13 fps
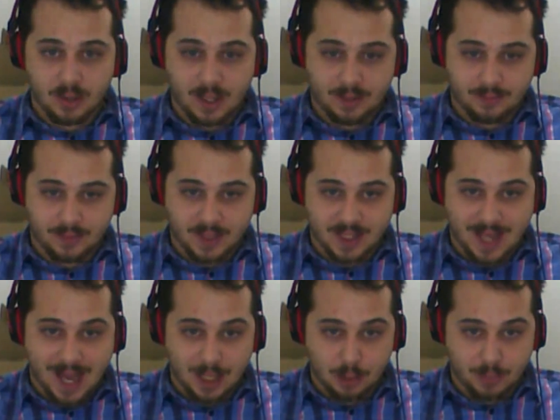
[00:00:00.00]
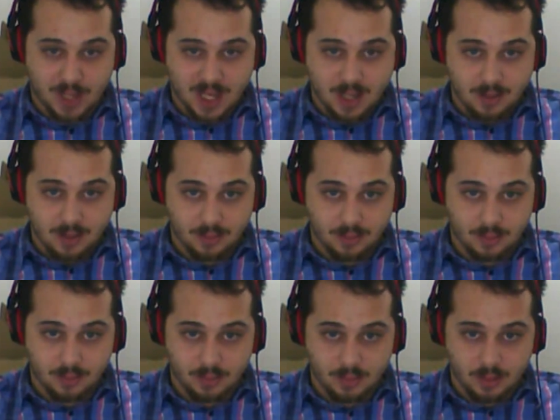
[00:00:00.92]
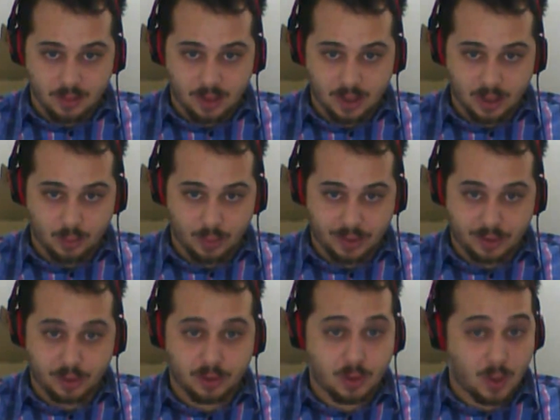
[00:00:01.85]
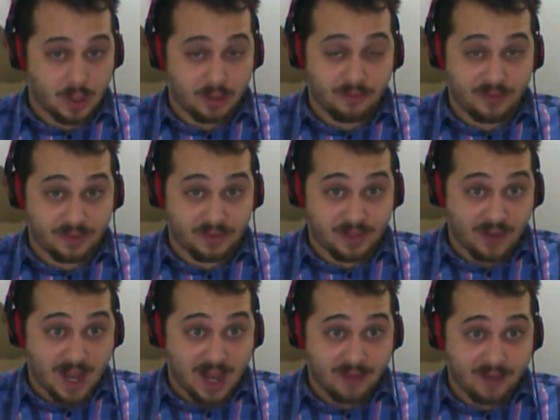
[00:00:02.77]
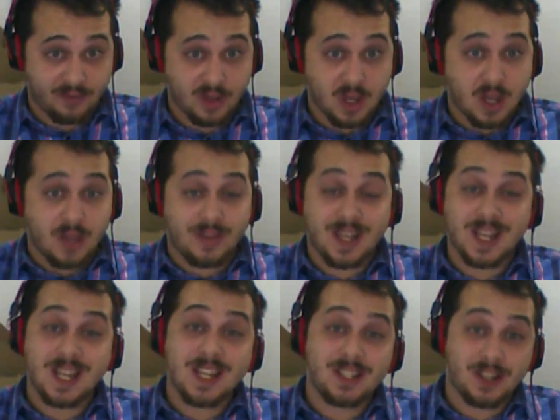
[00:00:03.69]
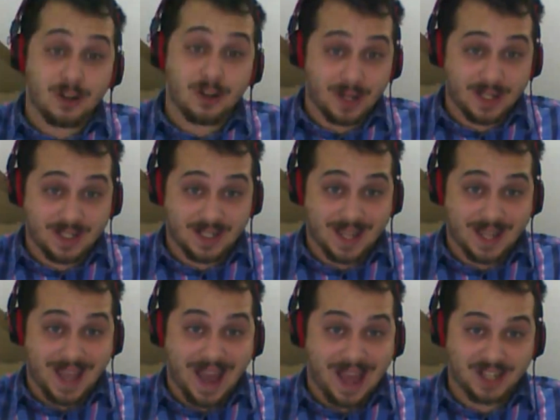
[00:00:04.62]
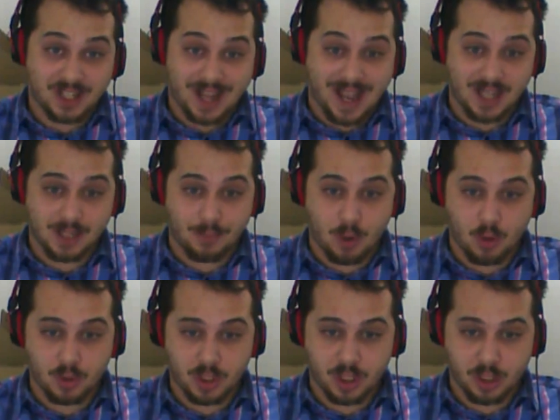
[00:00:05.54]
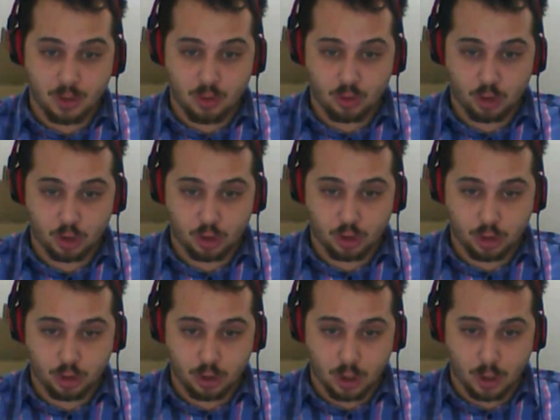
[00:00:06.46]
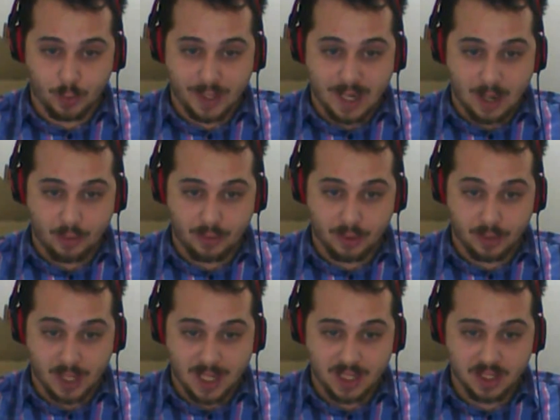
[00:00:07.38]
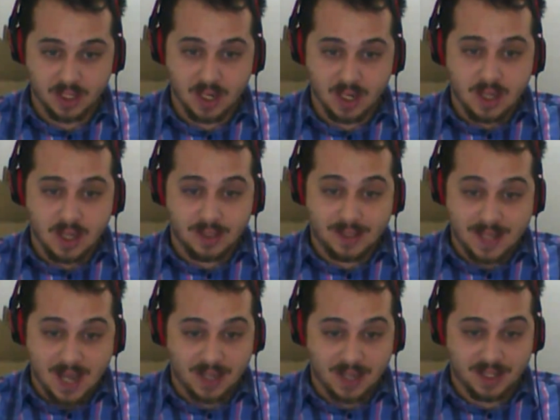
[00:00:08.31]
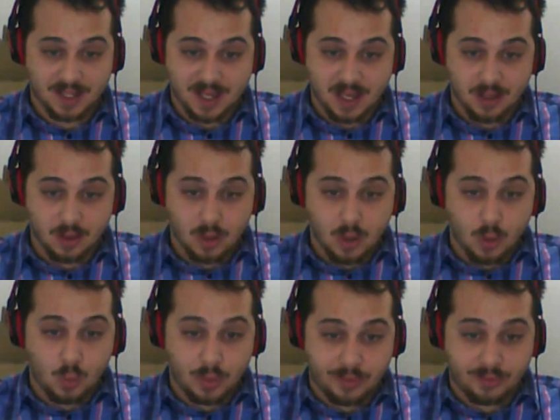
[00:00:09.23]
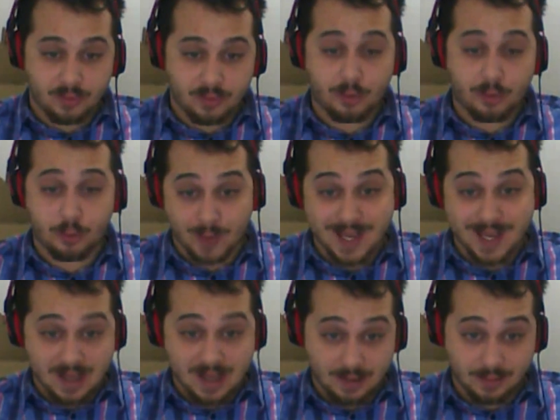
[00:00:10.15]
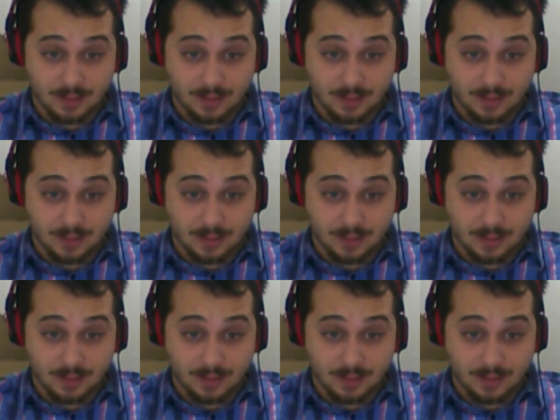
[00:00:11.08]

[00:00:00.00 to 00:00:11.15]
like this Caterpie with 255, the easier it is to catch, as opposed to, all the way down the list, Diancie with 3.